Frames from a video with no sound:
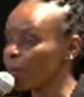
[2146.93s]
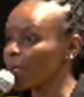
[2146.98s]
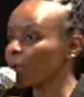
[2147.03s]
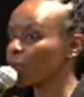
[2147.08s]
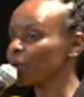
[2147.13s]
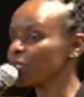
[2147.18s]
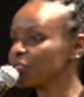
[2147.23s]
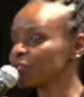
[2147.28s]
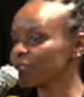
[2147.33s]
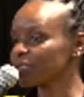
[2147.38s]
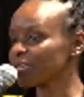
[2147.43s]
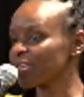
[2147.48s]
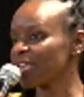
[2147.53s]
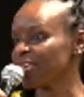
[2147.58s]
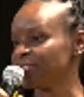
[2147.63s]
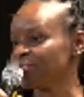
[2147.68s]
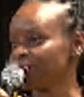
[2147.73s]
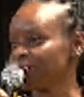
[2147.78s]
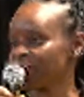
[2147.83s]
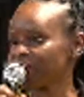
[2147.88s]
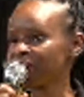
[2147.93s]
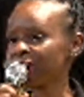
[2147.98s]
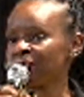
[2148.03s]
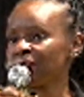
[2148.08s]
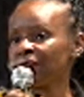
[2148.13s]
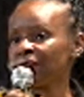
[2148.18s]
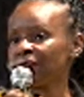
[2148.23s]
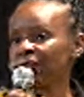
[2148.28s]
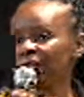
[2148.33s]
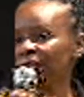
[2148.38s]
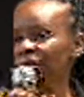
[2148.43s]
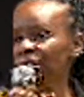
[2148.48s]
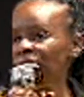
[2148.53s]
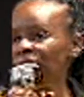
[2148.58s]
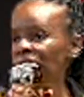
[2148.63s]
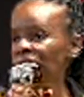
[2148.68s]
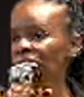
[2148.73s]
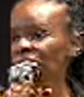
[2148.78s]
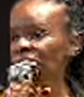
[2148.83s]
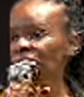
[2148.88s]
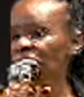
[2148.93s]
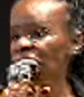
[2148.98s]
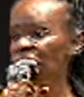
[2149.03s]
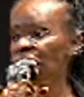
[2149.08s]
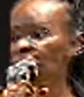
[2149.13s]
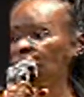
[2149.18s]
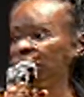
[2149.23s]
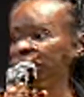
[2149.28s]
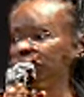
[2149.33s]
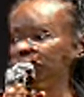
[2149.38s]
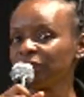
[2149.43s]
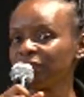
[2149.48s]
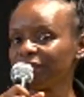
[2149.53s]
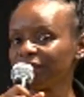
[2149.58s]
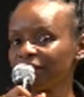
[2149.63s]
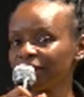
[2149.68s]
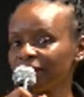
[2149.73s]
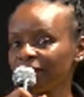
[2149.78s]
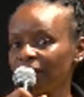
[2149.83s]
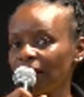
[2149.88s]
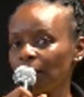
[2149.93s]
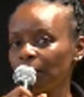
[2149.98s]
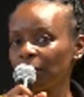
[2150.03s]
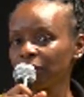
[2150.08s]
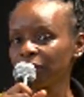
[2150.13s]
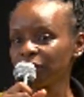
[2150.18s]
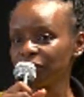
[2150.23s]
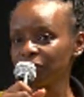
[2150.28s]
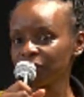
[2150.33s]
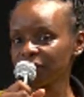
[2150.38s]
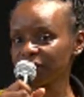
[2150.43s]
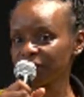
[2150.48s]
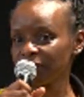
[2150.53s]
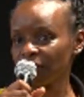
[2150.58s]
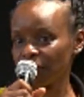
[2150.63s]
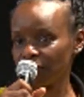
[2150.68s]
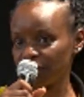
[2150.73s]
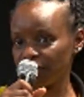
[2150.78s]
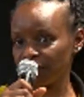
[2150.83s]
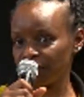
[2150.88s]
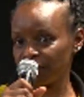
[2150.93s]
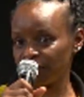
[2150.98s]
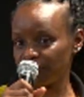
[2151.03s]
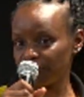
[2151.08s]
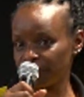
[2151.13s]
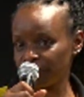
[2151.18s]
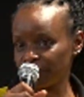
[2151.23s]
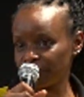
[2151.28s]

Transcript: question is, when you think about yourself,